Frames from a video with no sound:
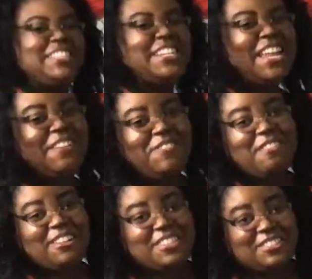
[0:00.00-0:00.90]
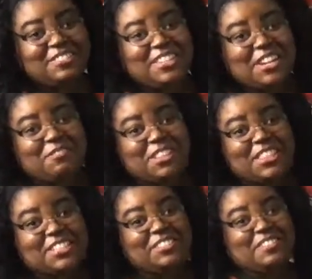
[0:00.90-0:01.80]
and nephew are tuned in with
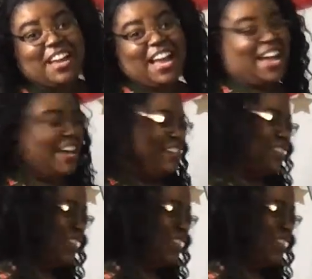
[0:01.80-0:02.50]
us, you guys.